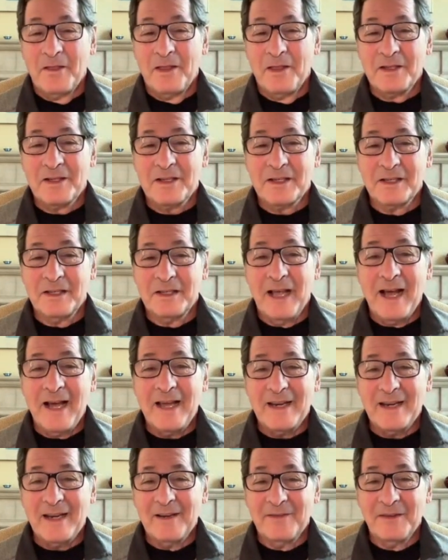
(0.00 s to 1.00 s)
there's a
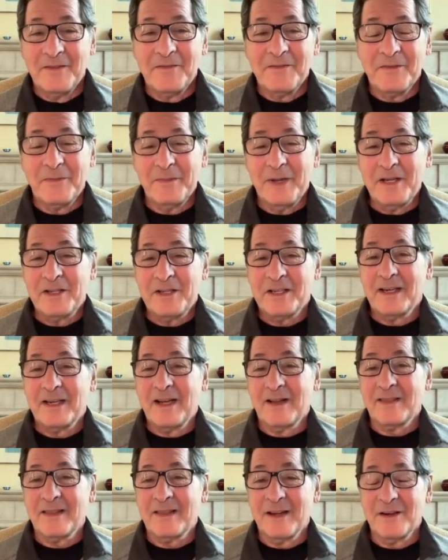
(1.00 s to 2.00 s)
lot of information
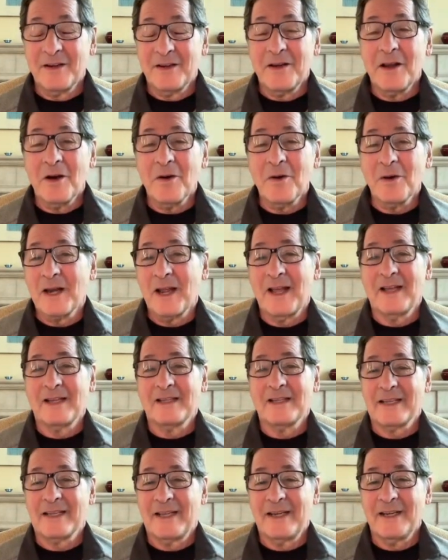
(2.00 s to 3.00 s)
out there. No one
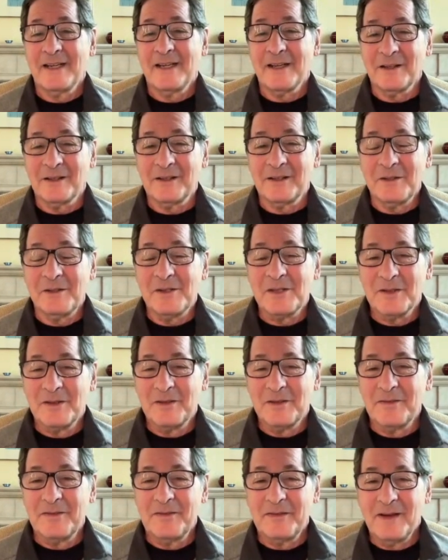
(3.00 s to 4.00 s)
has any
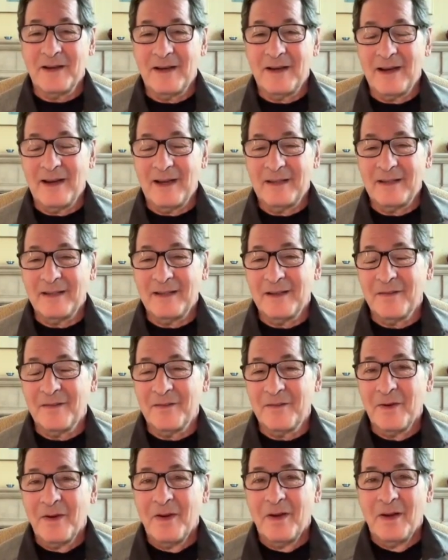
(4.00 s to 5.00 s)
conclusive idea
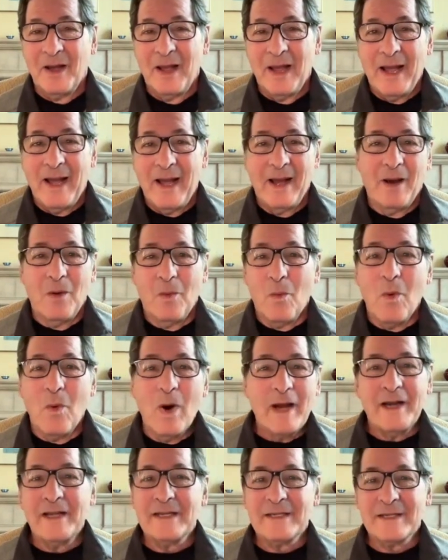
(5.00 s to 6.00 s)
of
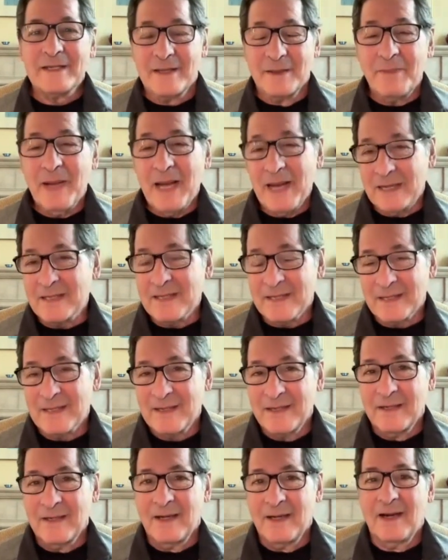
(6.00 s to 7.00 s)
what is the best.